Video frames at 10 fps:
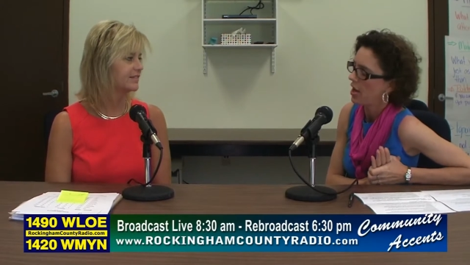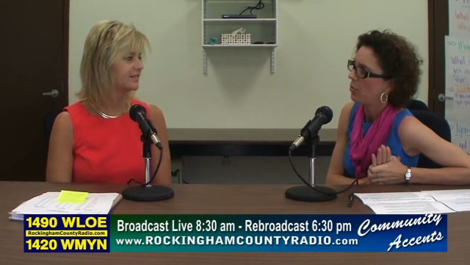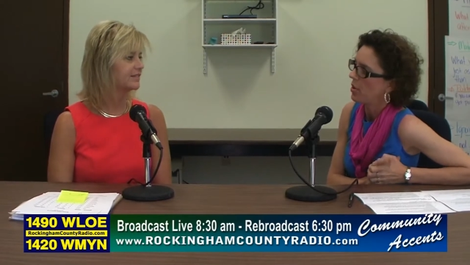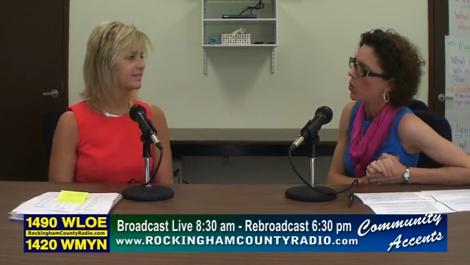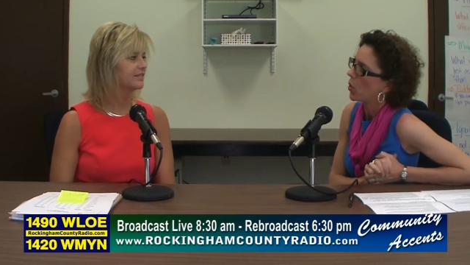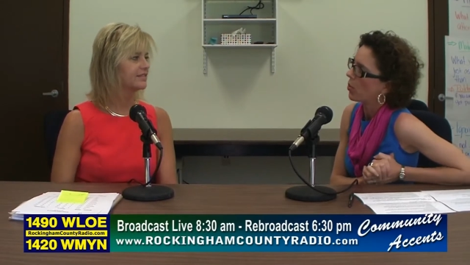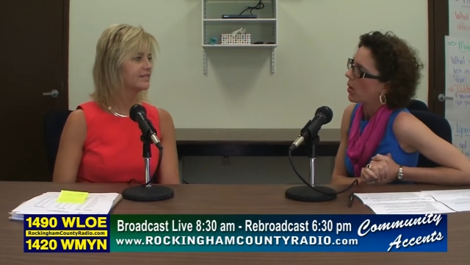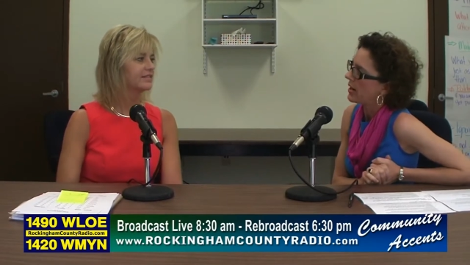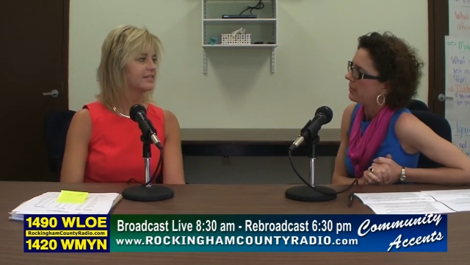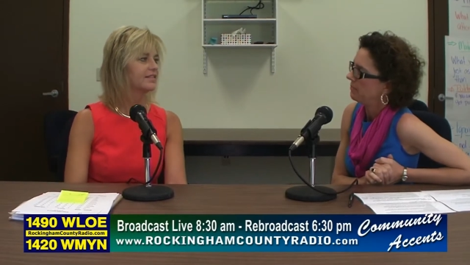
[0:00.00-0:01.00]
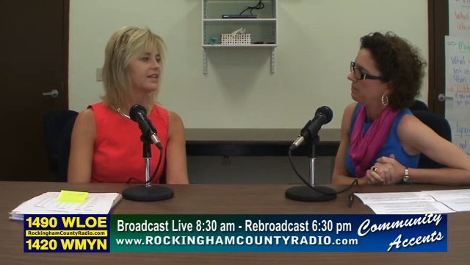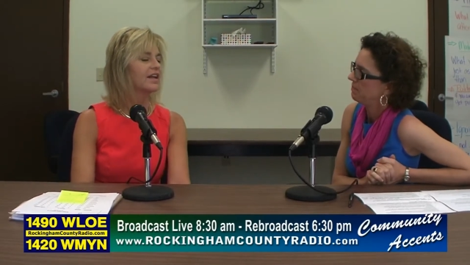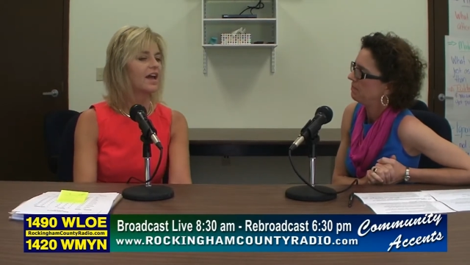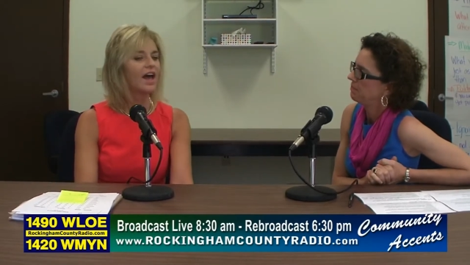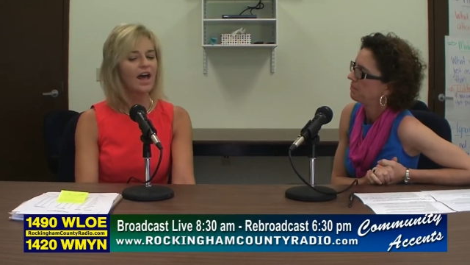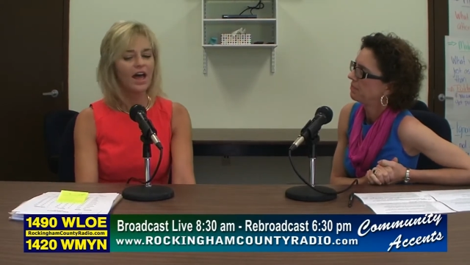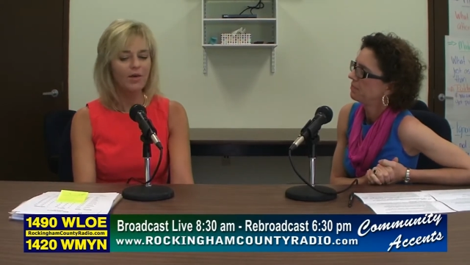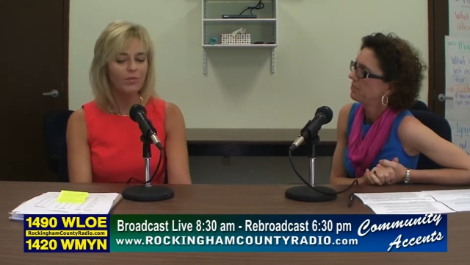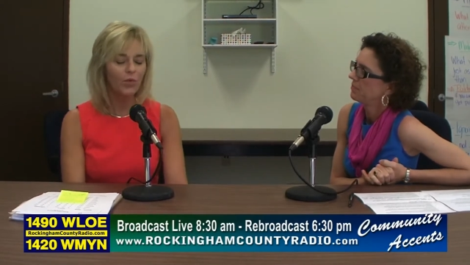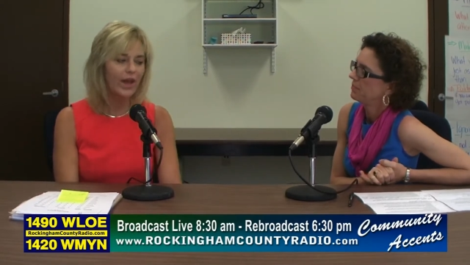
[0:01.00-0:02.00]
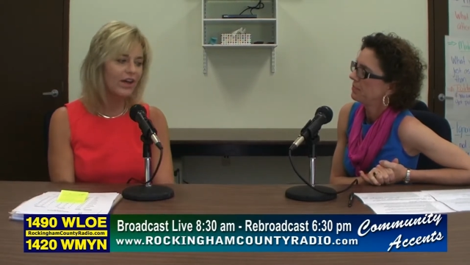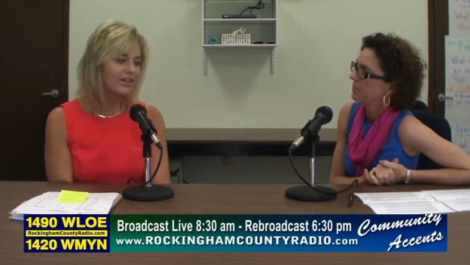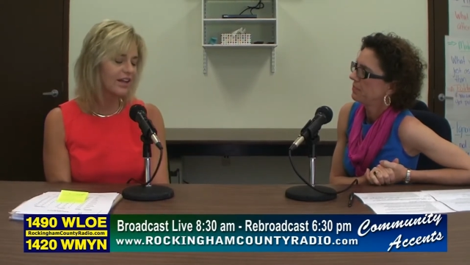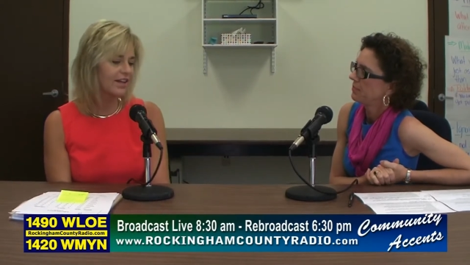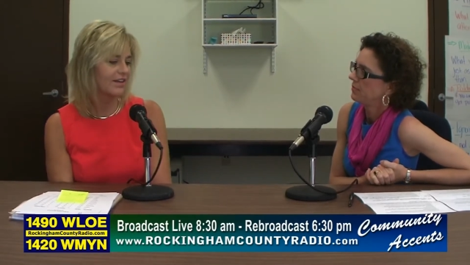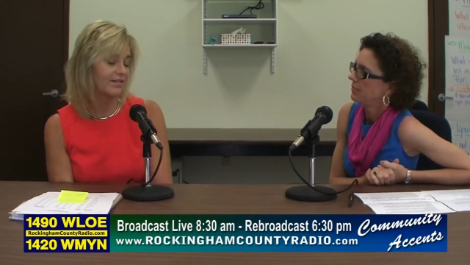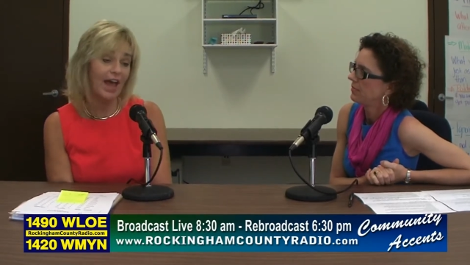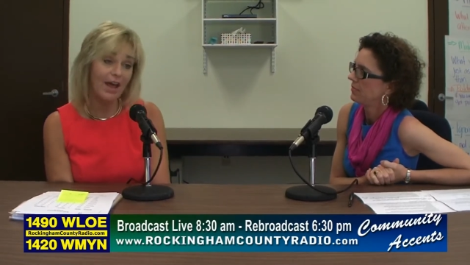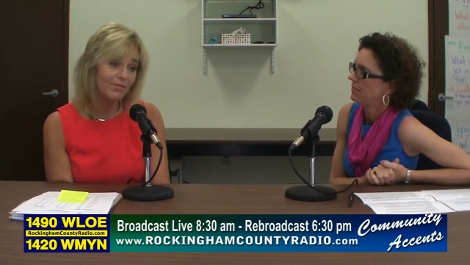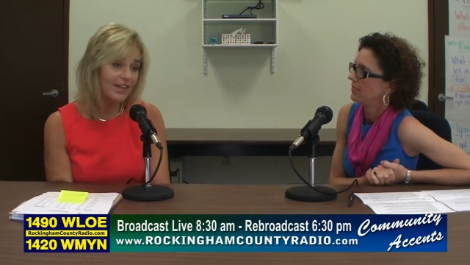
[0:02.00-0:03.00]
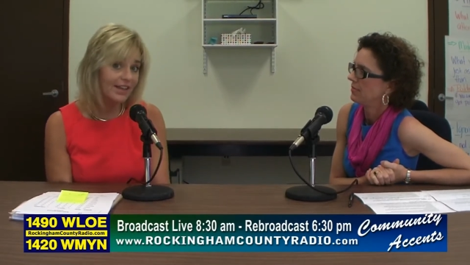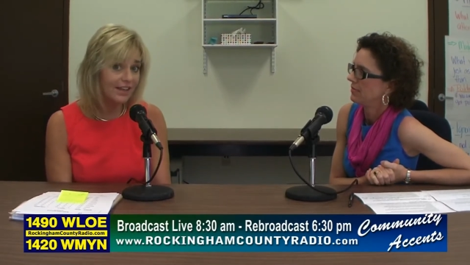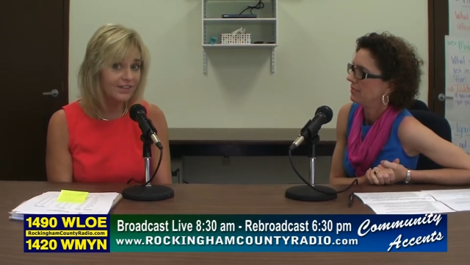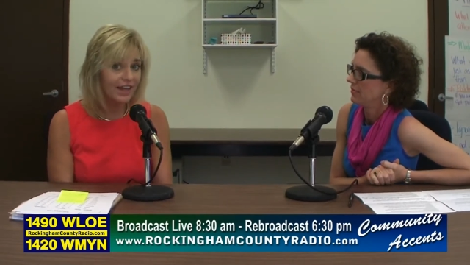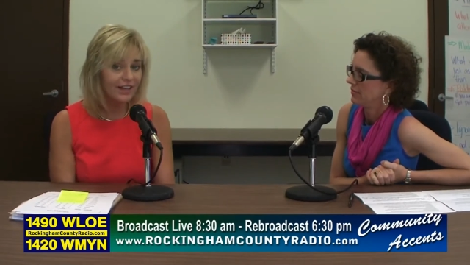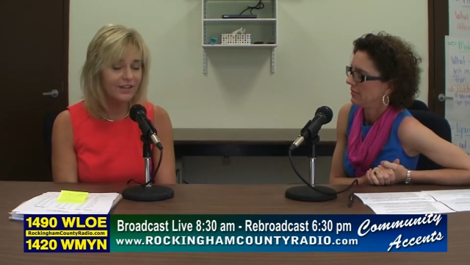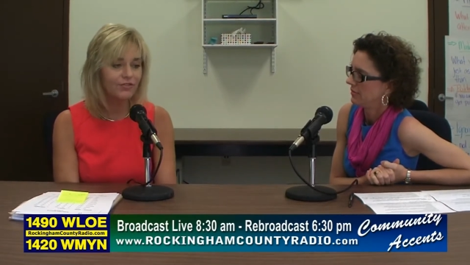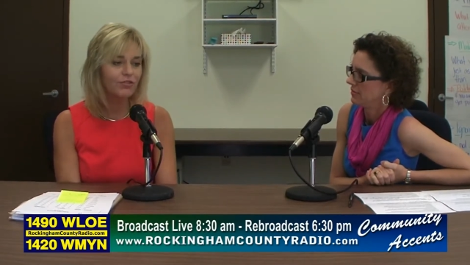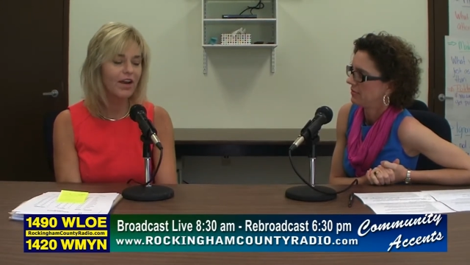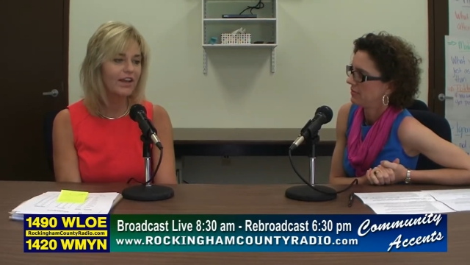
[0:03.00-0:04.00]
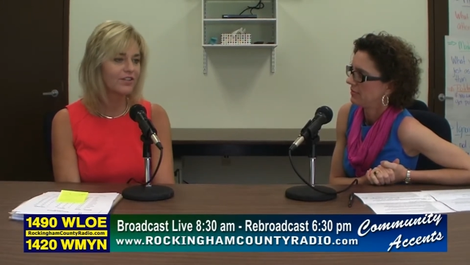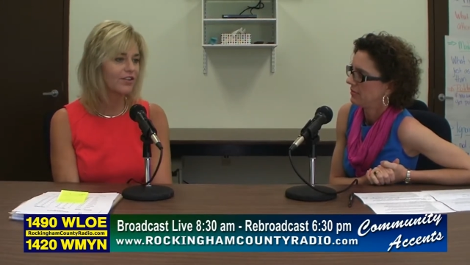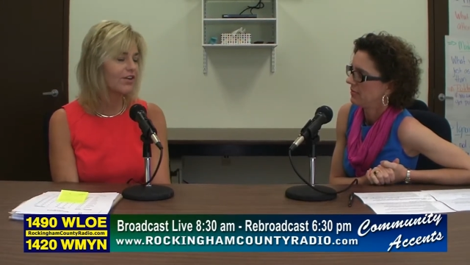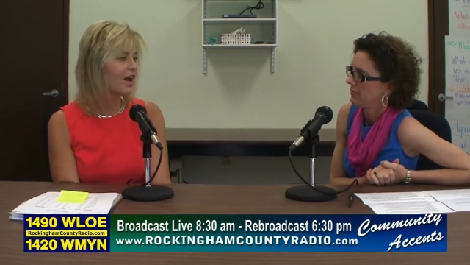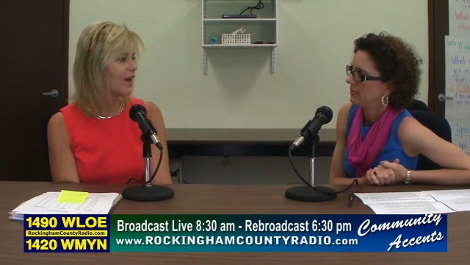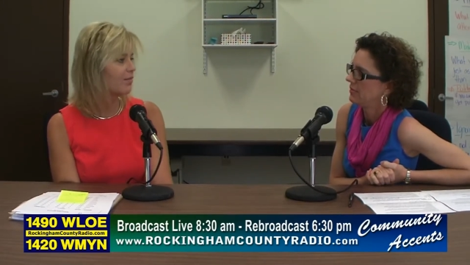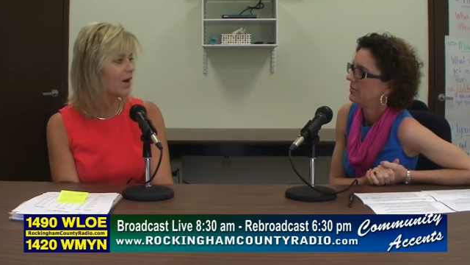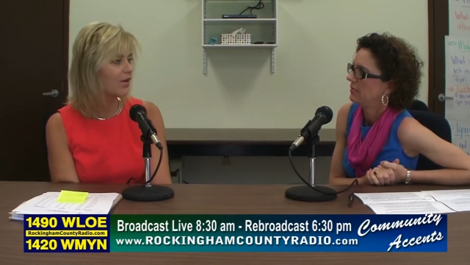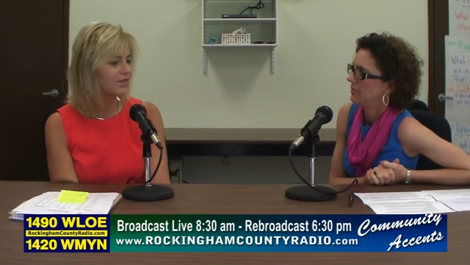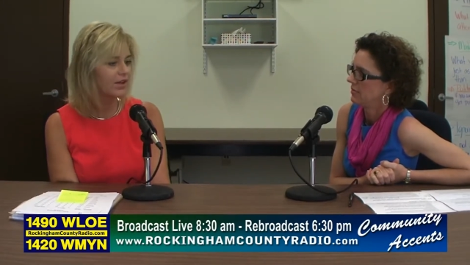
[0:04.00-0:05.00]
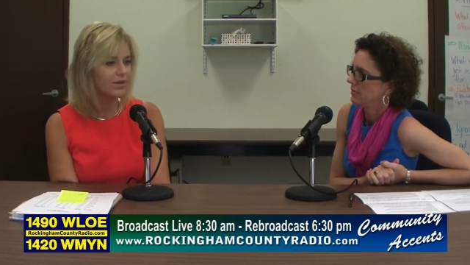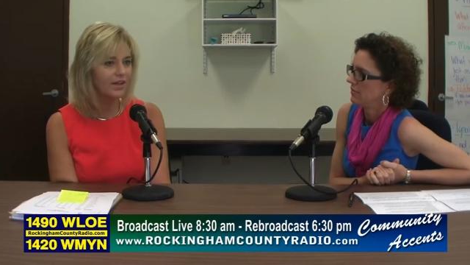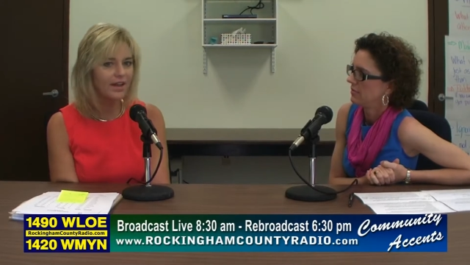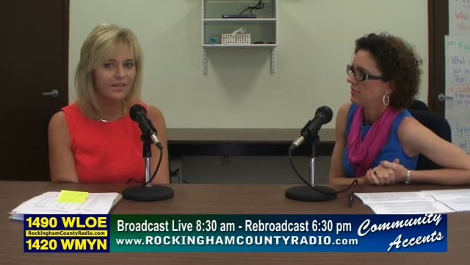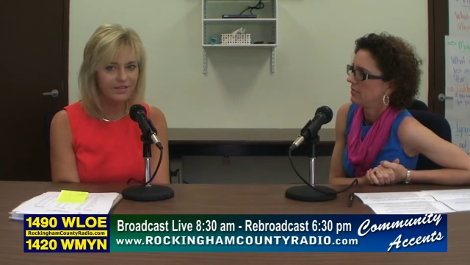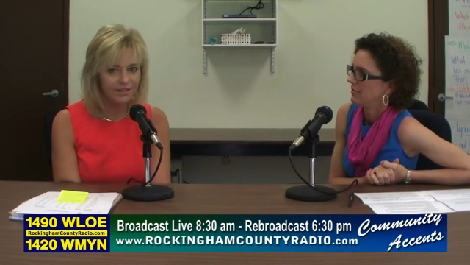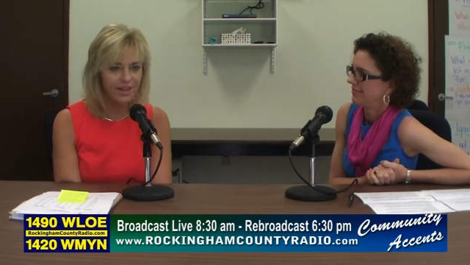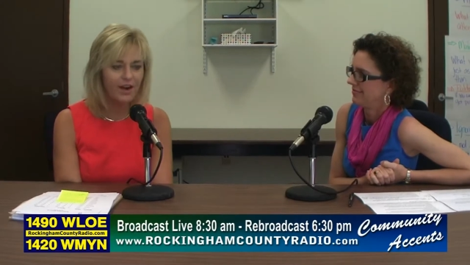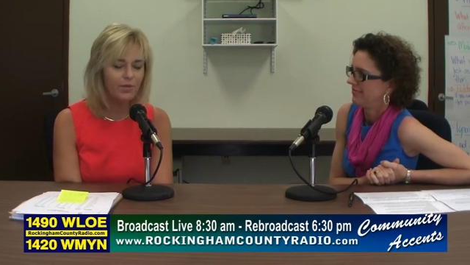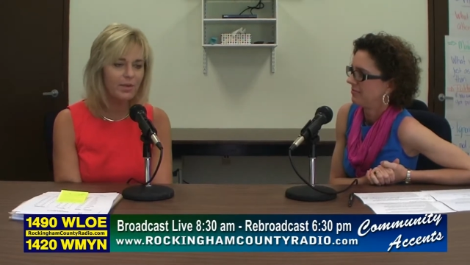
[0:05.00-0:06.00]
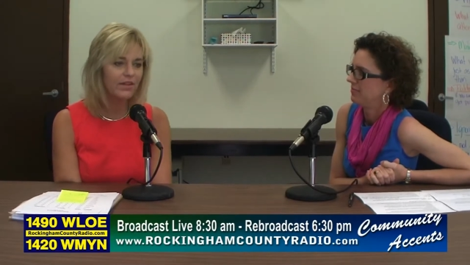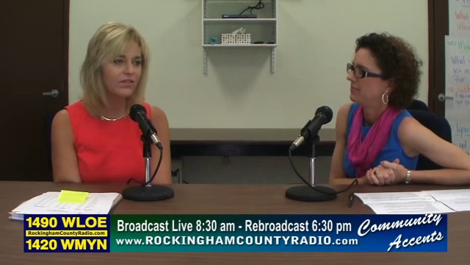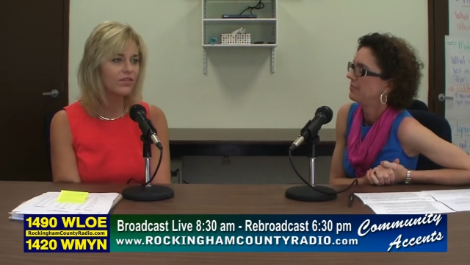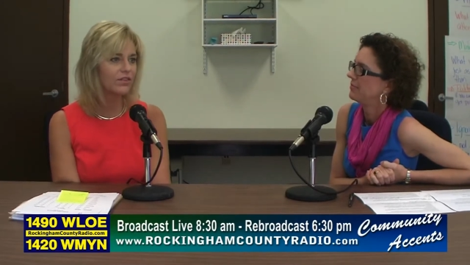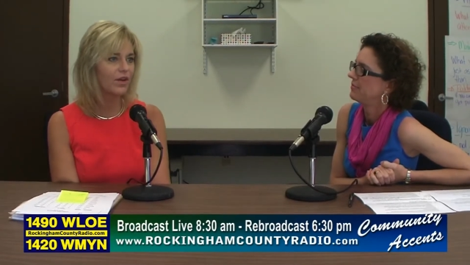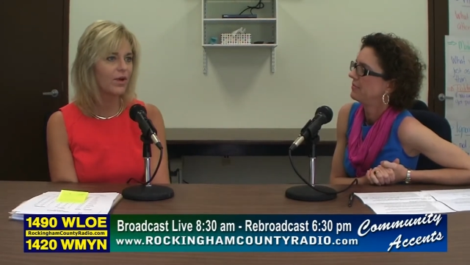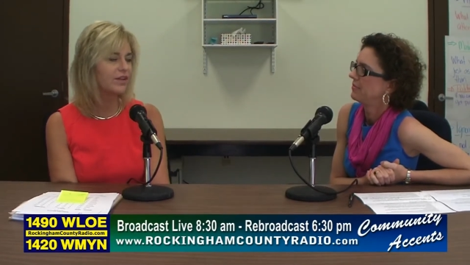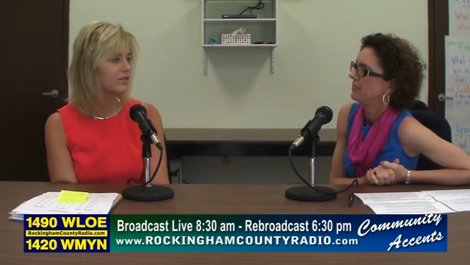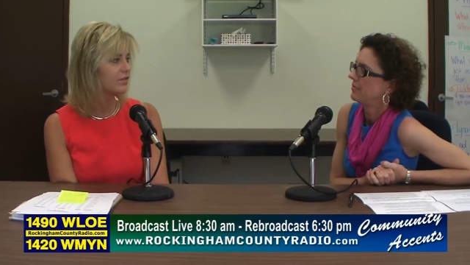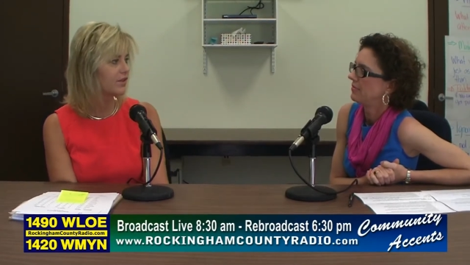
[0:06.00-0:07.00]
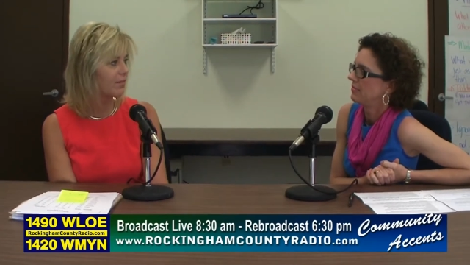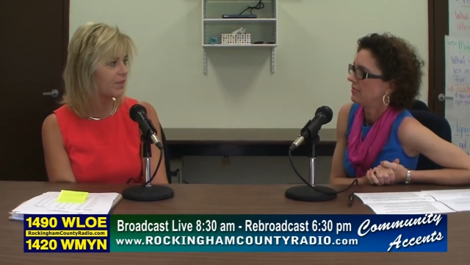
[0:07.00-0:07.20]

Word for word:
Speaker 1: Help Incorporated.
Speaker 2: I'm the executive director. I'm also a licensed therapist, so I do some